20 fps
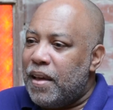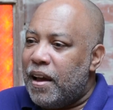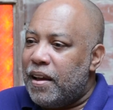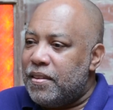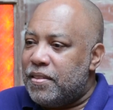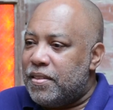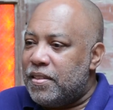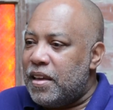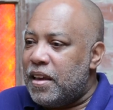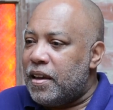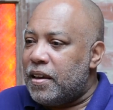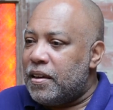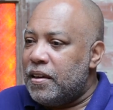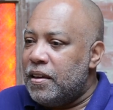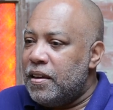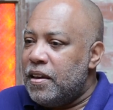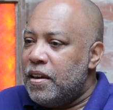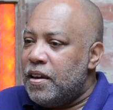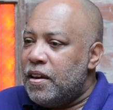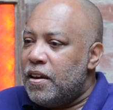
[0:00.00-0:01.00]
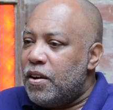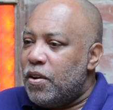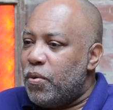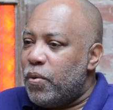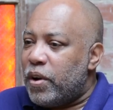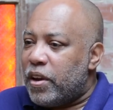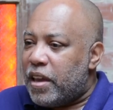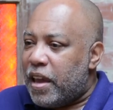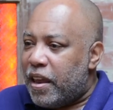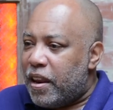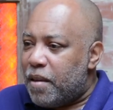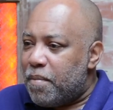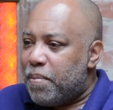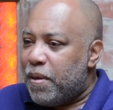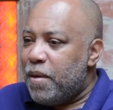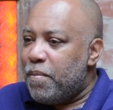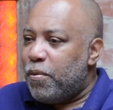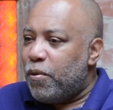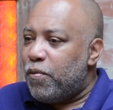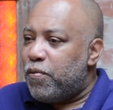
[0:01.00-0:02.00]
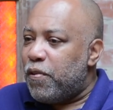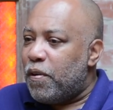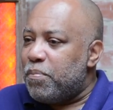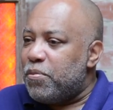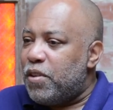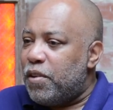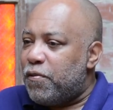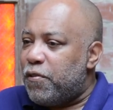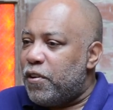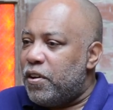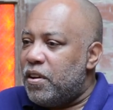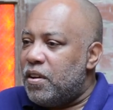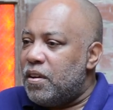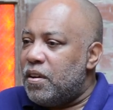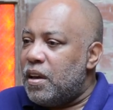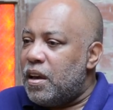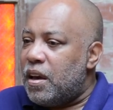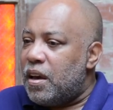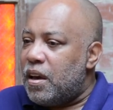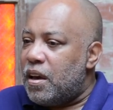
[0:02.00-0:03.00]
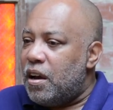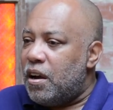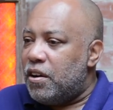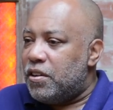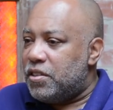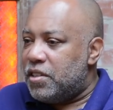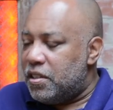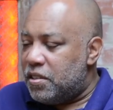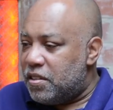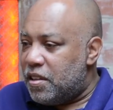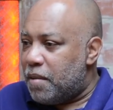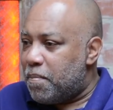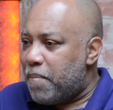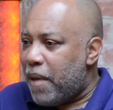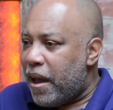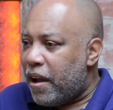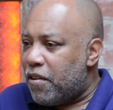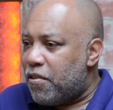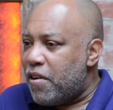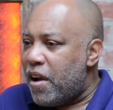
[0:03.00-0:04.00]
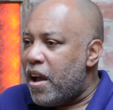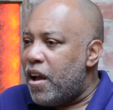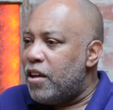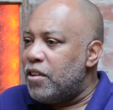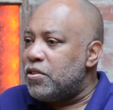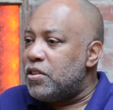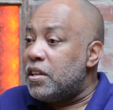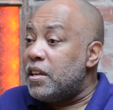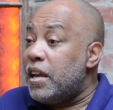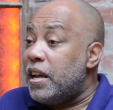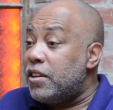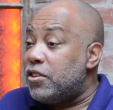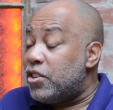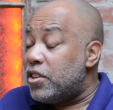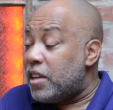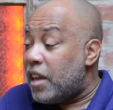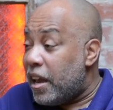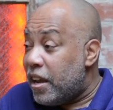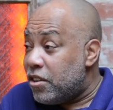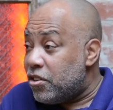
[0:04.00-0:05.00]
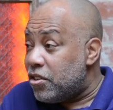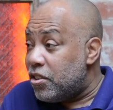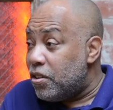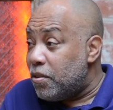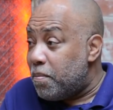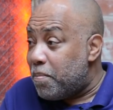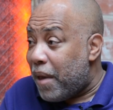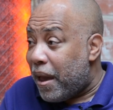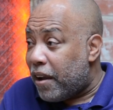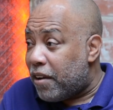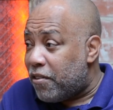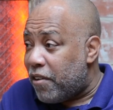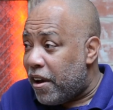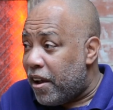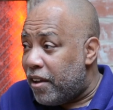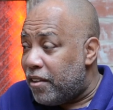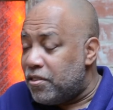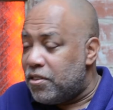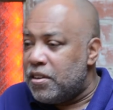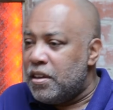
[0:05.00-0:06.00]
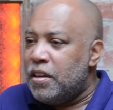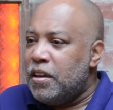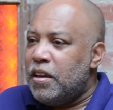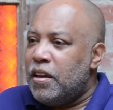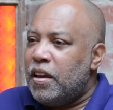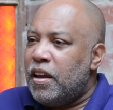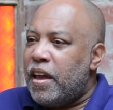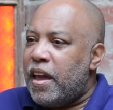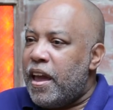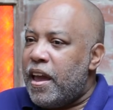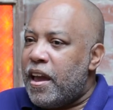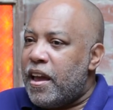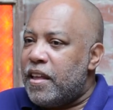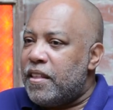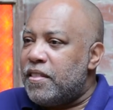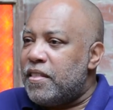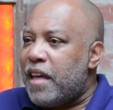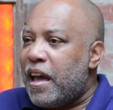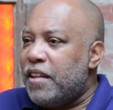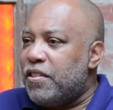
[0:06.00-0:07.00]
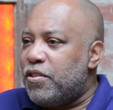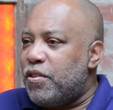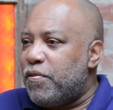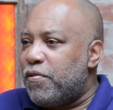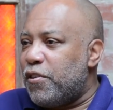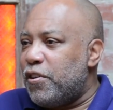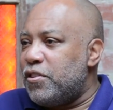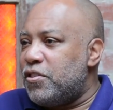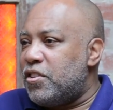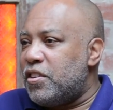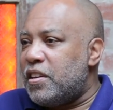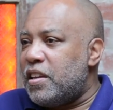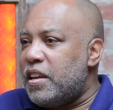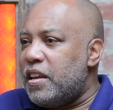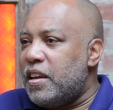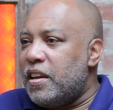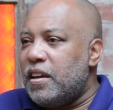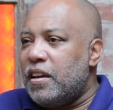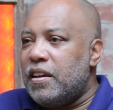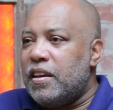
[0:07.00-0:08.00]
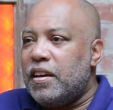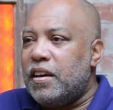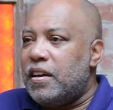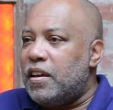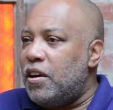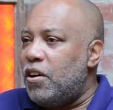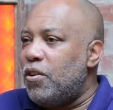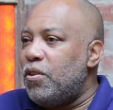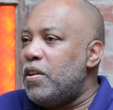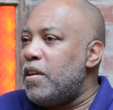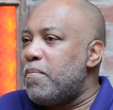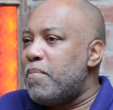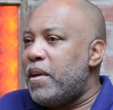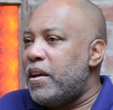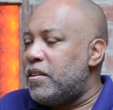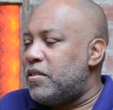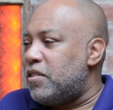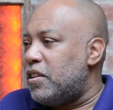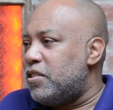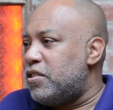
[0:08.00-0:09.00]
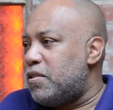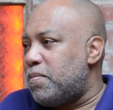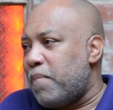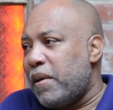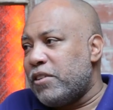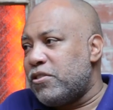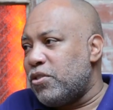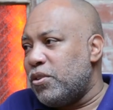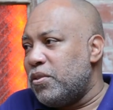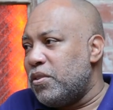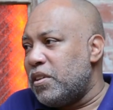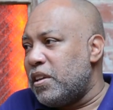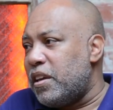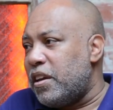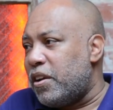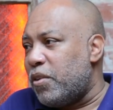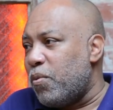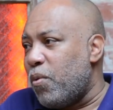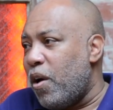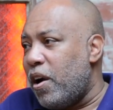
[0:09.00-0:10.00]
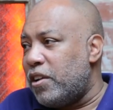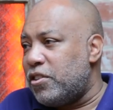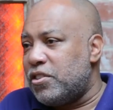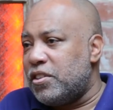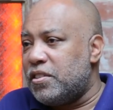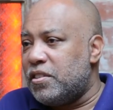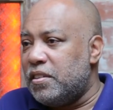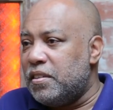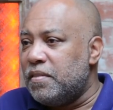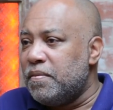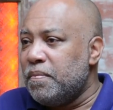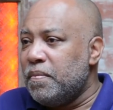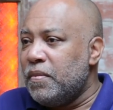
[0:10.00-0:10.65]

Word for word: I think we're getting people from different artistic backgrounds and educational backgrounds. And that diversity only makes us special here in Washington.